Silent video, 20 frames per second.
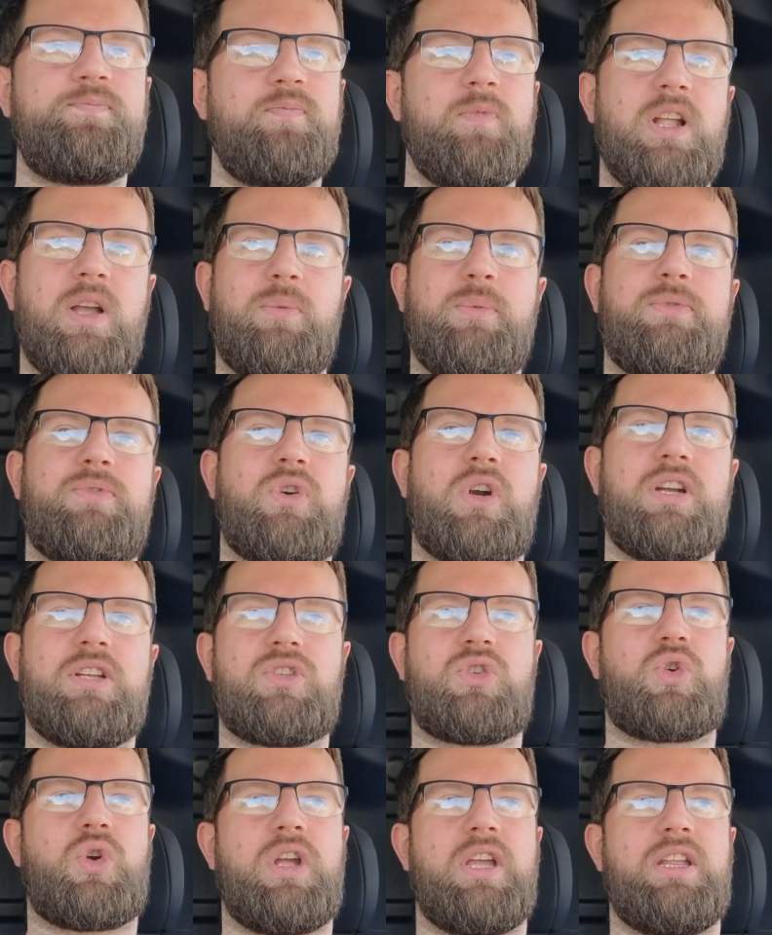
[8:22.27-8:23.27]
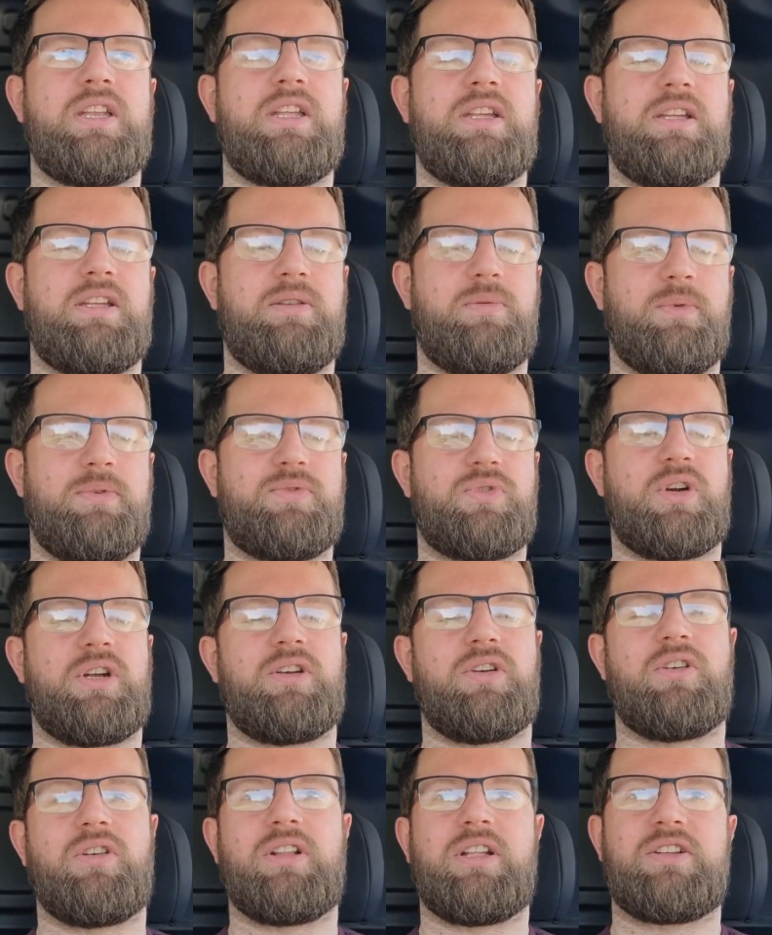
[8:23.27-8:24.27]
And we tried training, we
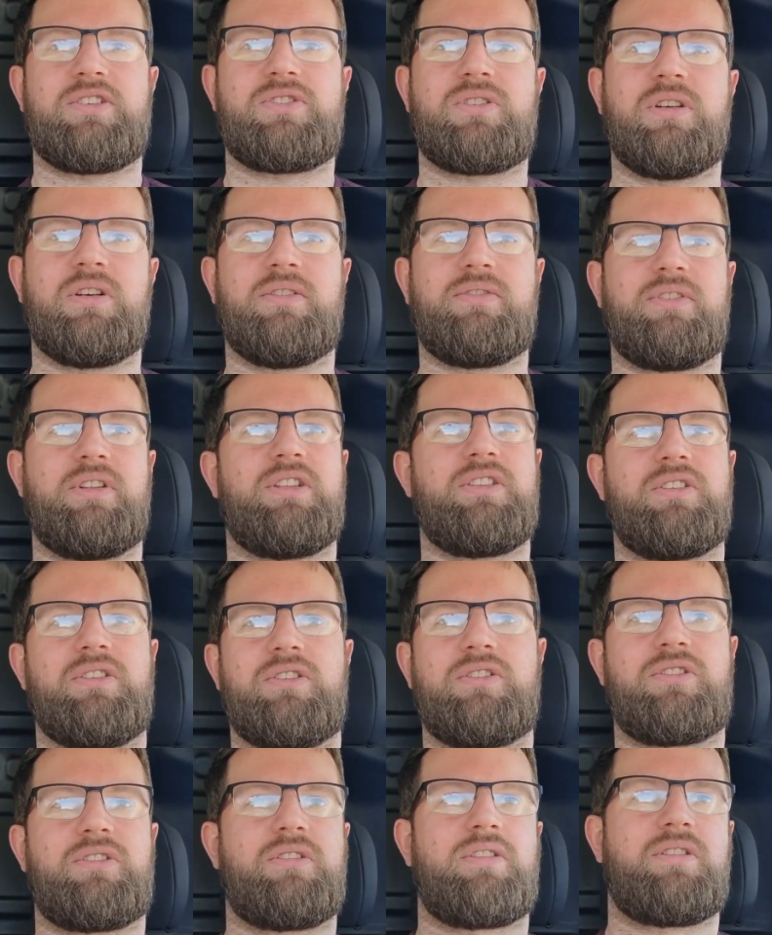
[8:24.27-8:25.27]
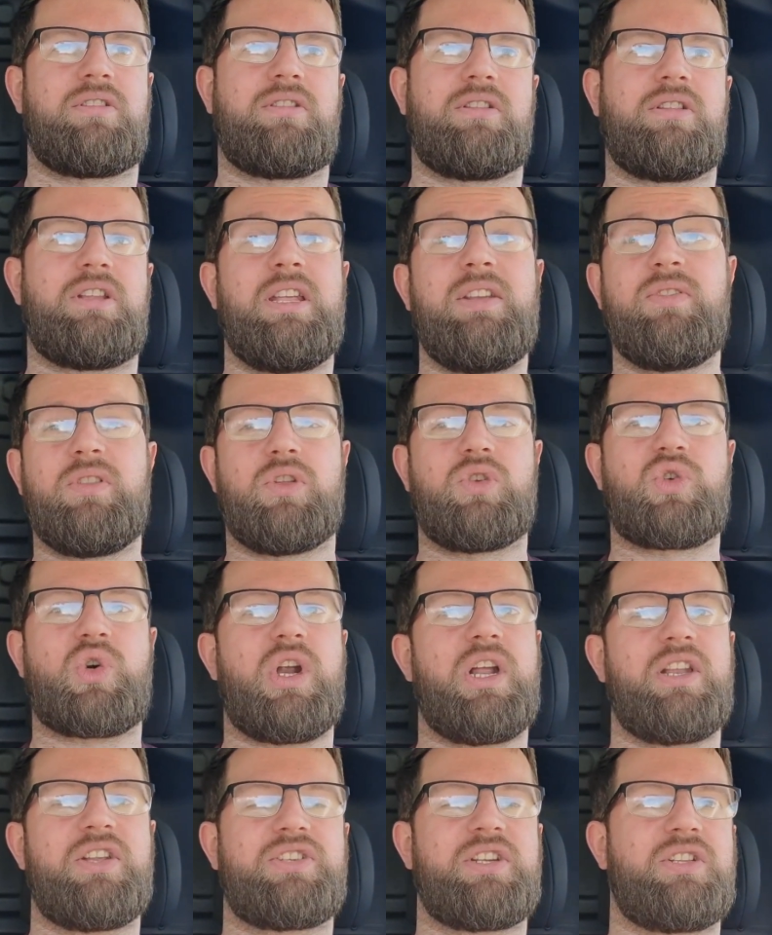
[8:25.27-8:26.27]
tried all that stuff, and even the
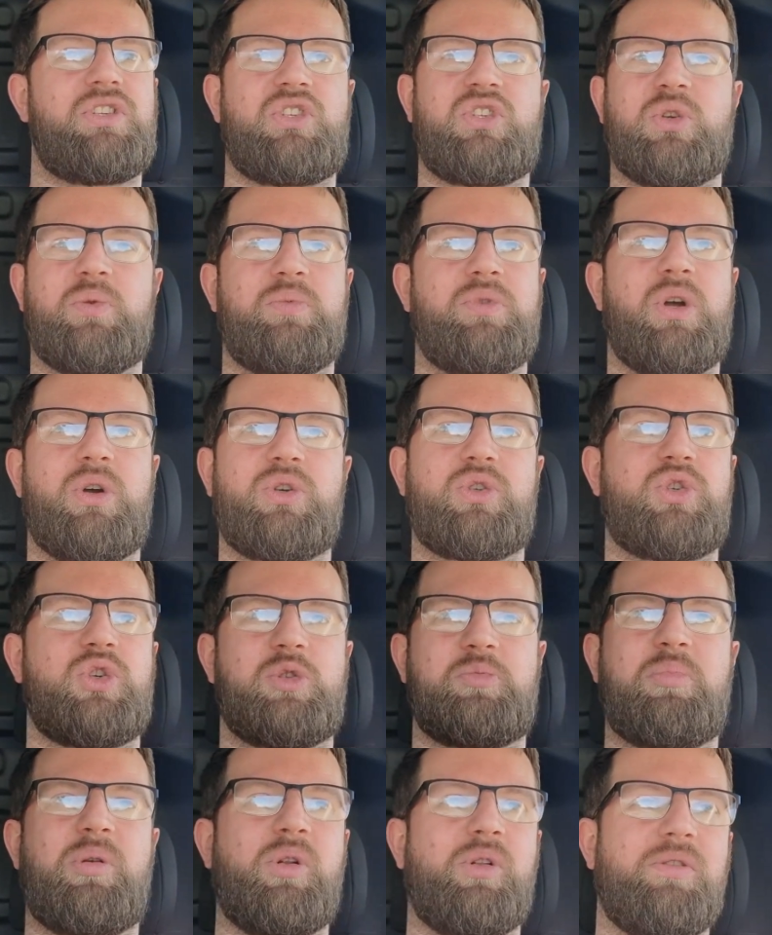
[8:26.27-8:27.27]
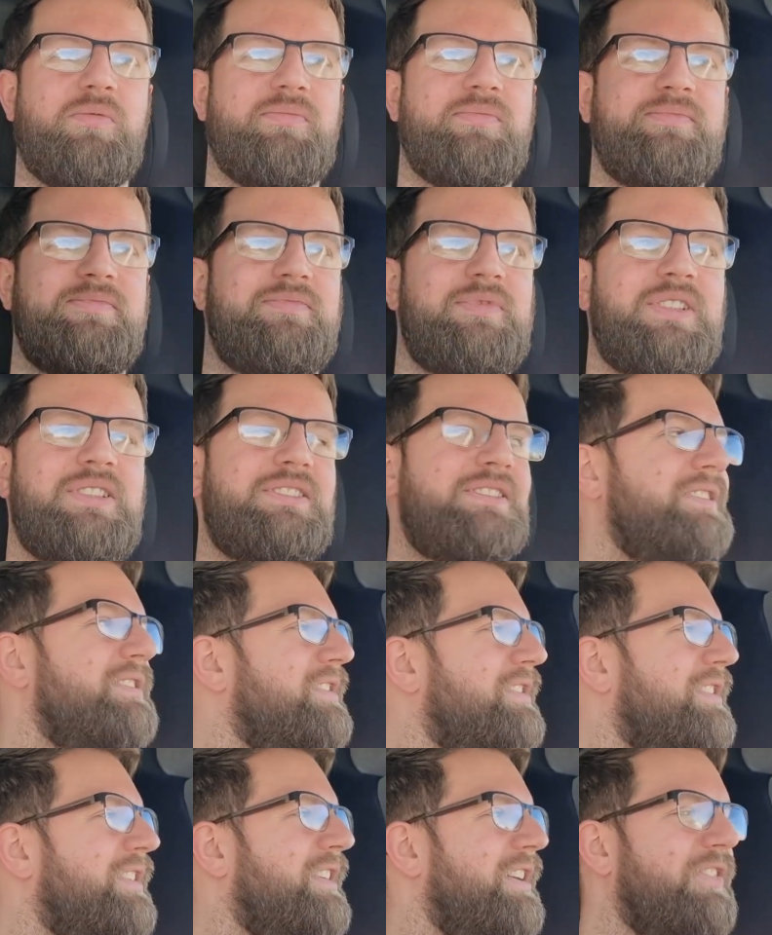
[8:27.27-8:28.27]
trainer said some dogs just pull,
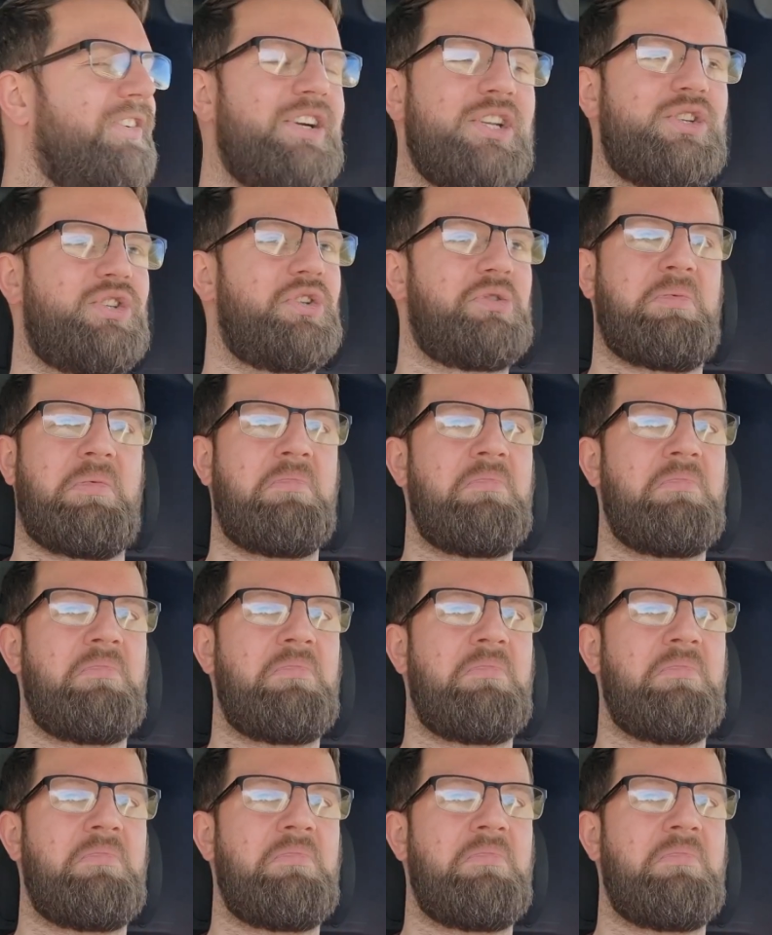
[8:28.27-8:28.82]
which